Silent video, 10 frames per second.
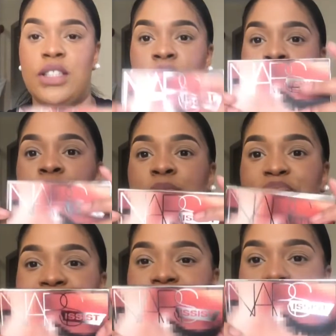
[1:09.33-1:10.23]

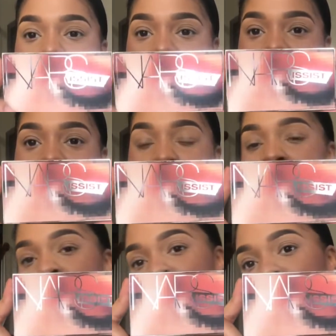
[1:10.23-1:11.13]
So this is the
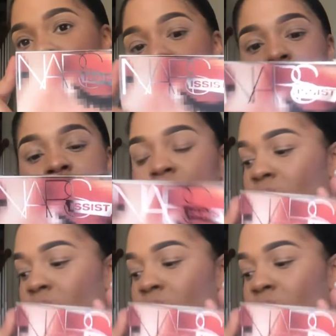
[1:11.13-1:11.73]
packaging.